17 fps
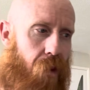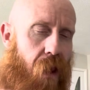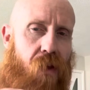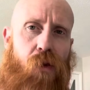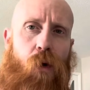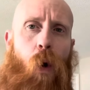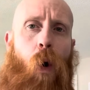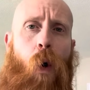
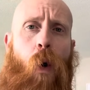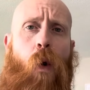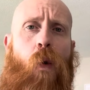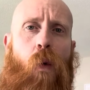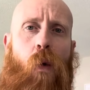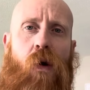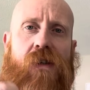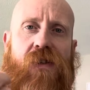
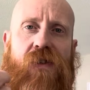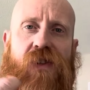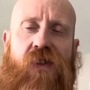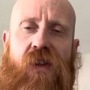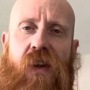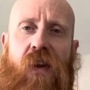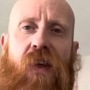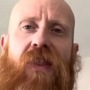
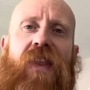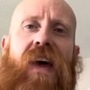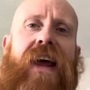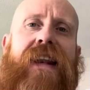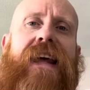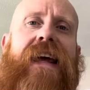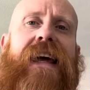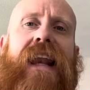The
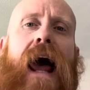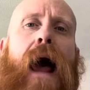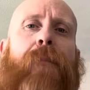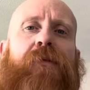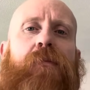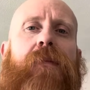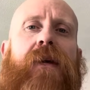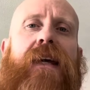thing that
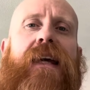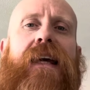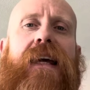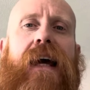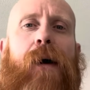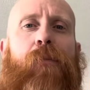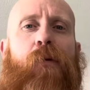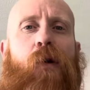grabbed
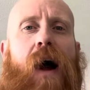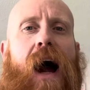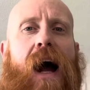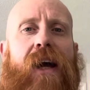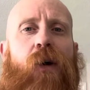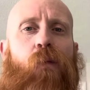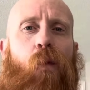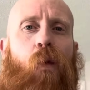me about
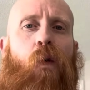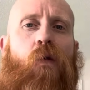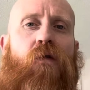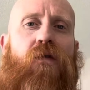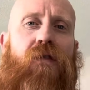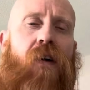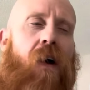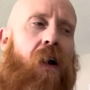Iron
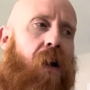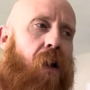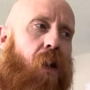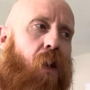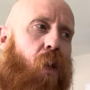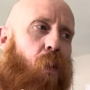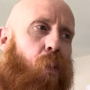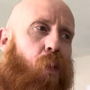Wolf
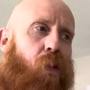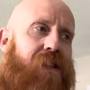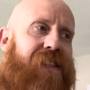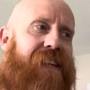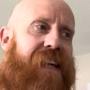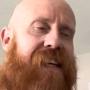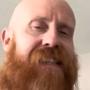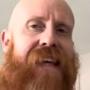
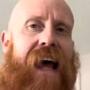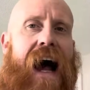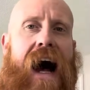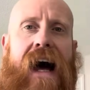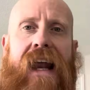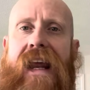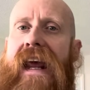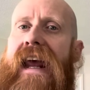was his
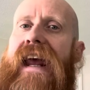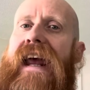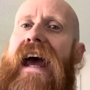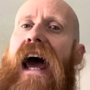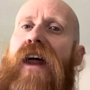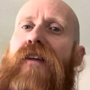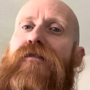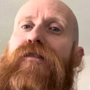
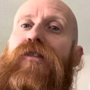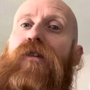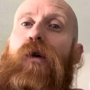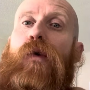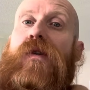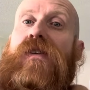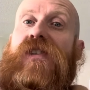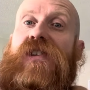
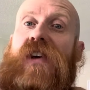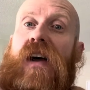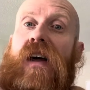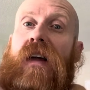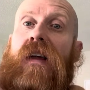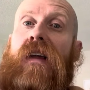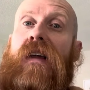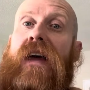
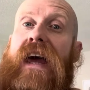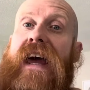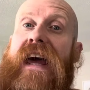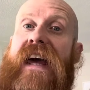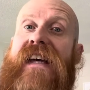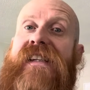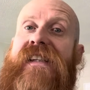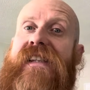
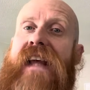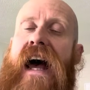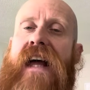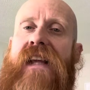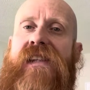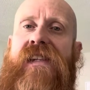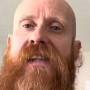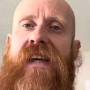anti-influencer
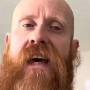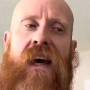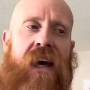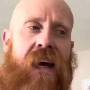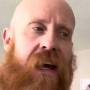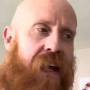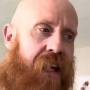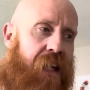stance.
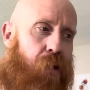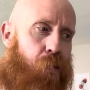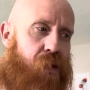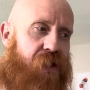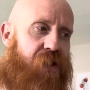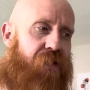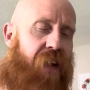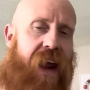He
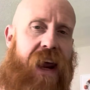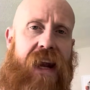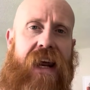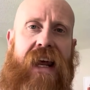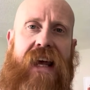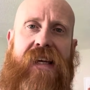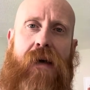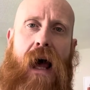was
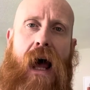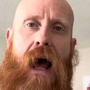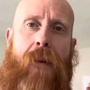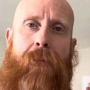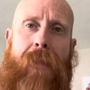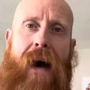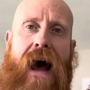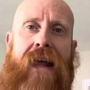very
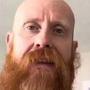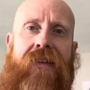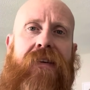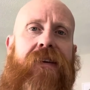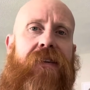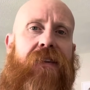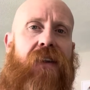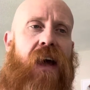
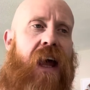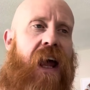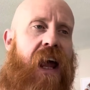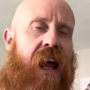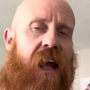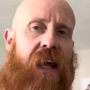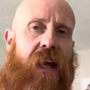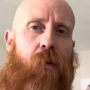adamant
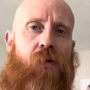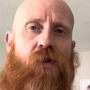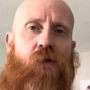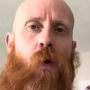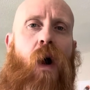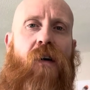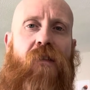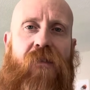that he was
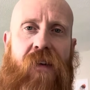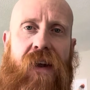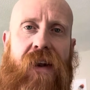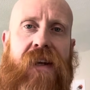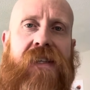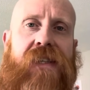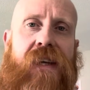not a fitness